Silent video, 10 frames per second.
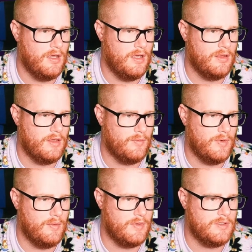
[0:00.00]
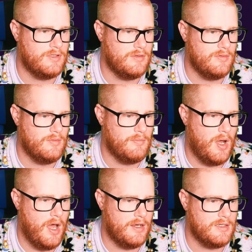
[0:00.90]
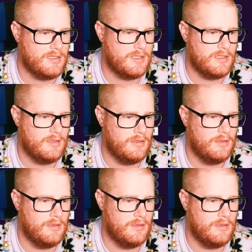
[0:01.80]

and then we would do Modest.